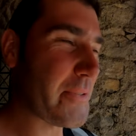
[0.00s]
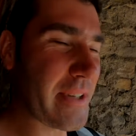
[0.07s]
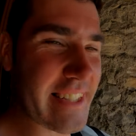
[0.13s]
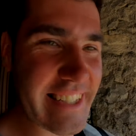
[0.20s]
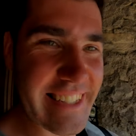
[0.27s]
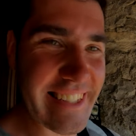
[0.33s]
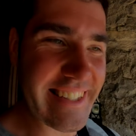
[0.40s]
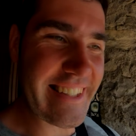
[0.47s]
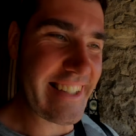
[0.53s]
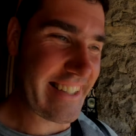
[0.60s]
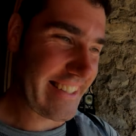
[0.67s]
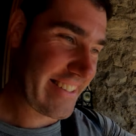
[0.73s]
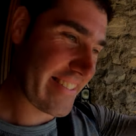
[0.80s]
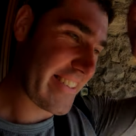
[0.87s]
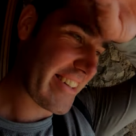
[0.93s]
we did it.
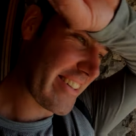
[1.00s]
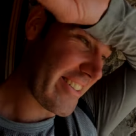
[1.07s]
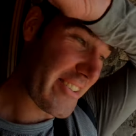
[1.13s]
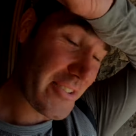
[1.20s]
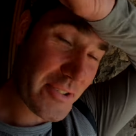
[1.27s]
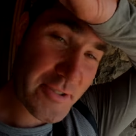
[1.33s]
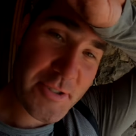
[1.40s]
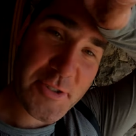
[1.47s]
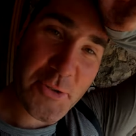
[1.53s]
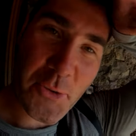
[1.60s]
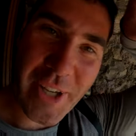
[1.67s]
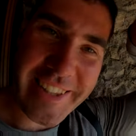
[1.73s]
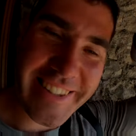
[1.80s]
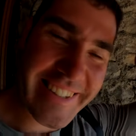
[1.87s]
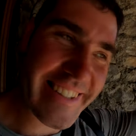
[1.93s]
We're all
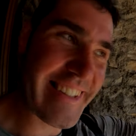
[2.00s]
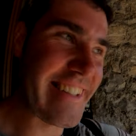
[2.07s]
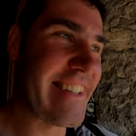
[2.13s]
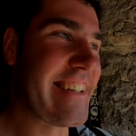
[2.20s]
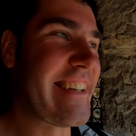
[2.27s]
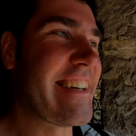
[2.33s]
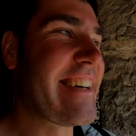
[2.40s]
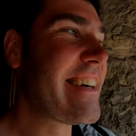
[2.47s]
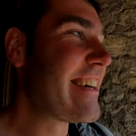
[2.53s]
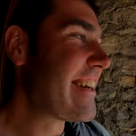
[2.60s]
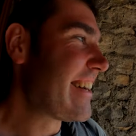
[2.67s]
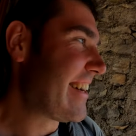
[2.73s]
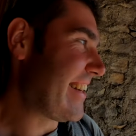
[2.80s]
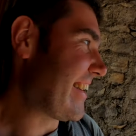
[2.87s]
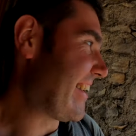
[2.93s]
sweat,
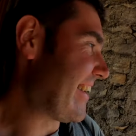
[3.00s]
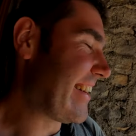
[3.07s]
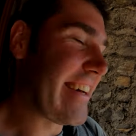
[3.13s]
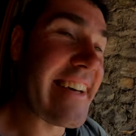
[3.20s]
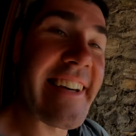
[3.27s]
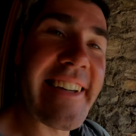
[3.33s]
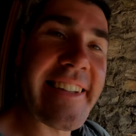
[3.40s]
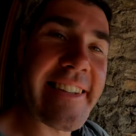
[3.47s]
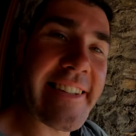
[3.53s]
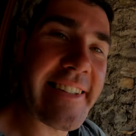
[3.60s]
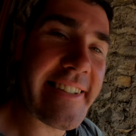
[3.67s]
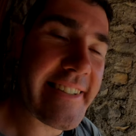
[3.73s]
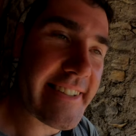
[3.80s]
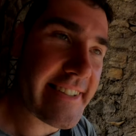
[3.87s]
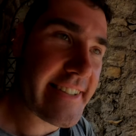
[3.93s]
and
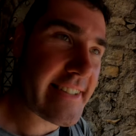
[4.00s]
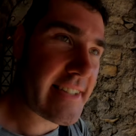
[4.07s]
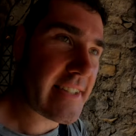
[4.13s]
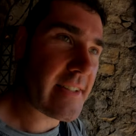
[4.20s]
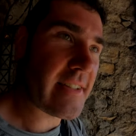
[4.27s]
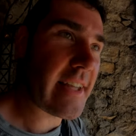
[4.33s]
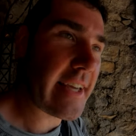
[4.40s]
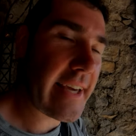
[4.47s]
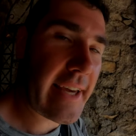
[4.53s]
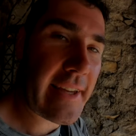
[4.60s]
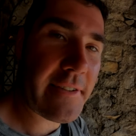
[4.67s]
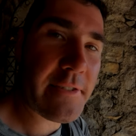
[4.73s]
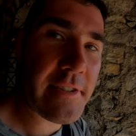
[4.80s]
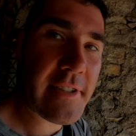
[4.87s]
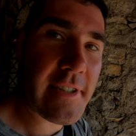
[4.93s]
this is the
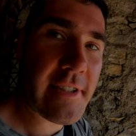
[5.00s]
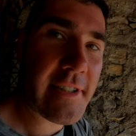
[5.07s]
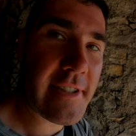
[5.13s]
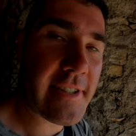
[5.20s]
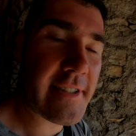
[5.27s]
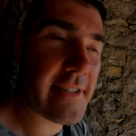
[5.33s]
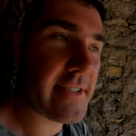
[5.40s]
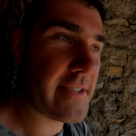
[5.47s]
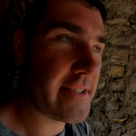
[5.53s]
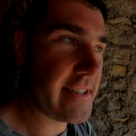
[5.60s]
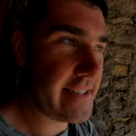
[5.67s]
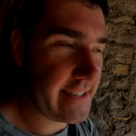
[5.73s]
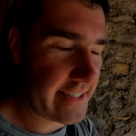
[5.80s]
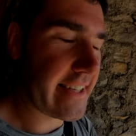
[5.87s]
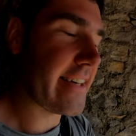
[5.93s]
caves. 26
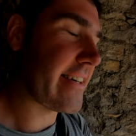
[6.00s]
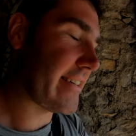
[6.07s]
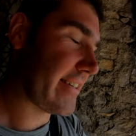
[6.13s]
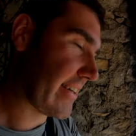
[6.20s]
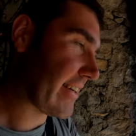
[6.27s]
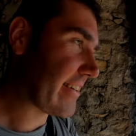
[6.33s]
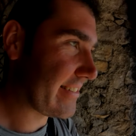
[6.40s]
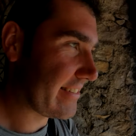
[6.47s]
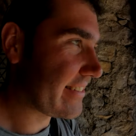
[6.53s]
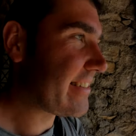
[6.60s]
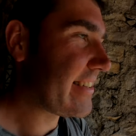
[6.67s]
degrees, you know. Yeah.